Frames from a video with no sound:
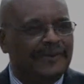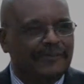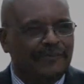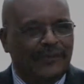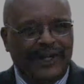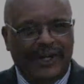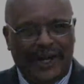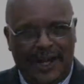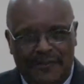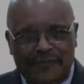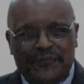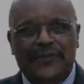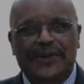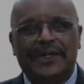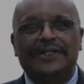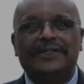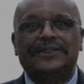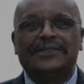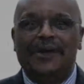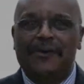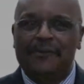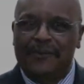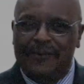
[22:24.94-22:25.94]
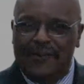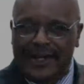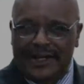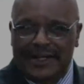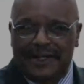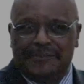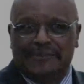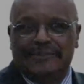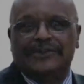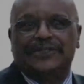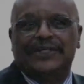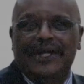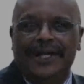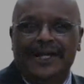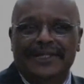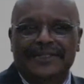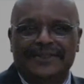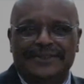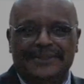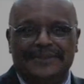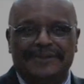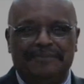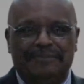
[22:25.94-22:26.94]
When I finish, I'm going to
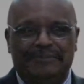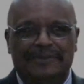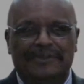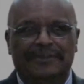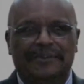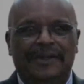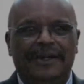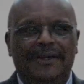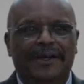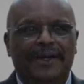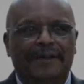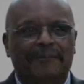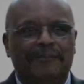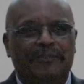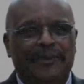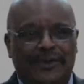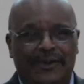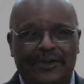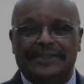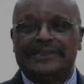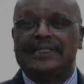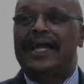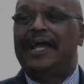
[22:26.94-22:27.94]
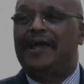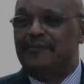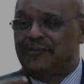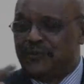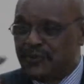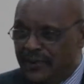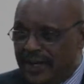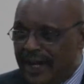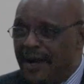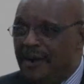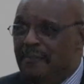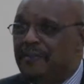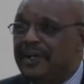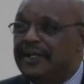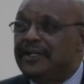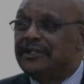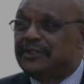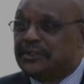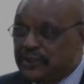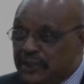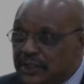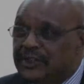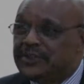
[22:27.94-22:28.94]
change. Because I have to come
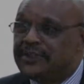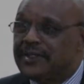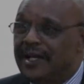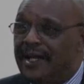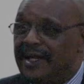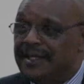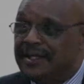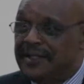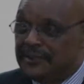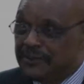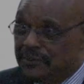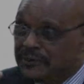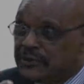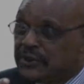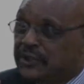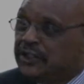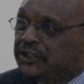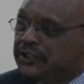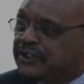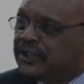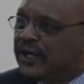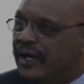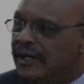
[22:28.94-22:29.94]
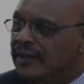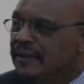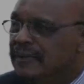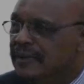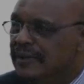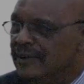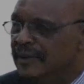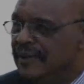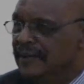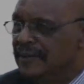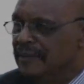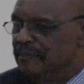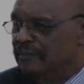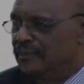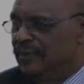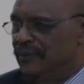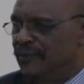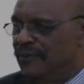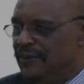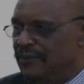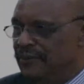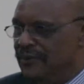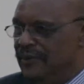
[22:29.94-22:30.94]
and teach like a teacher.
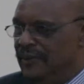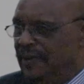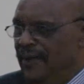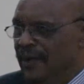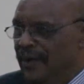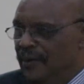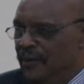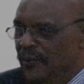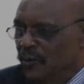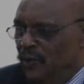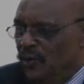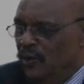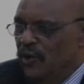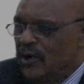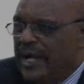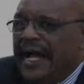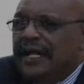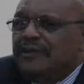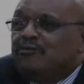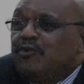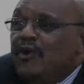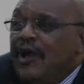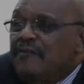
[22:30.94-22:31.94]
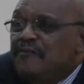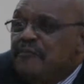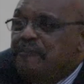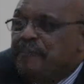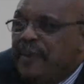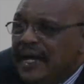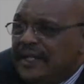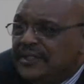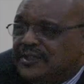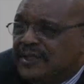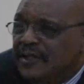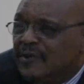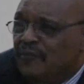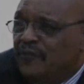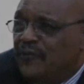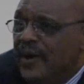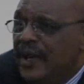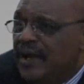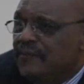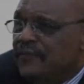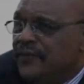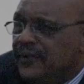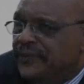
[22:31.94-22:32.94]
You got to have passion
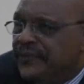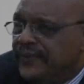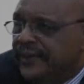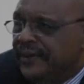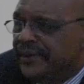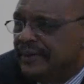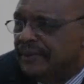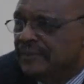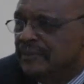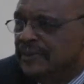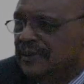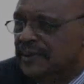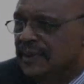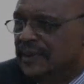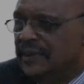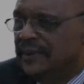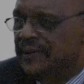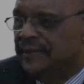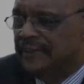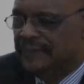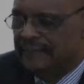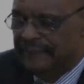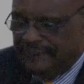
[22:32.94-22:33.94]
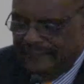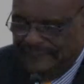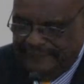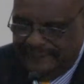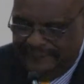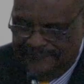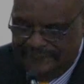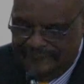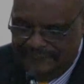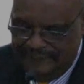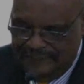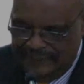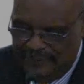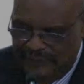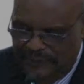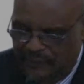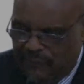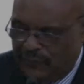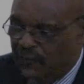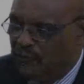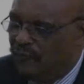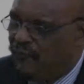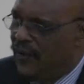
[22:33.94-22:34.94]
for everything.
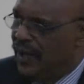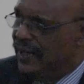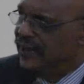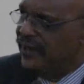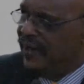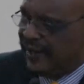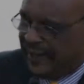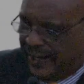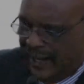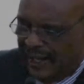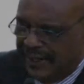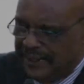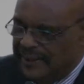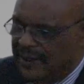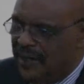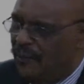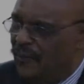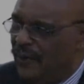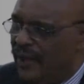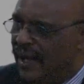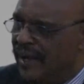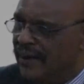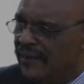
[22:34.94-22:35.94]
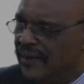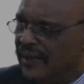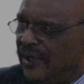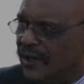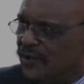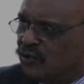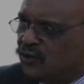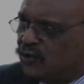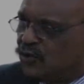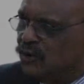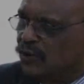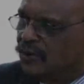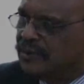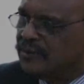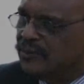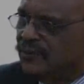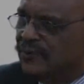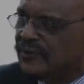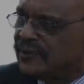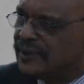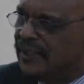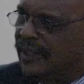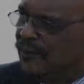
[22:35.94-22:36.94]
If you find a gardener wearing a suit,
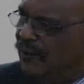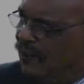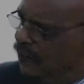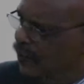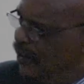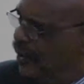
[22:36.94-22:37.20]
you say,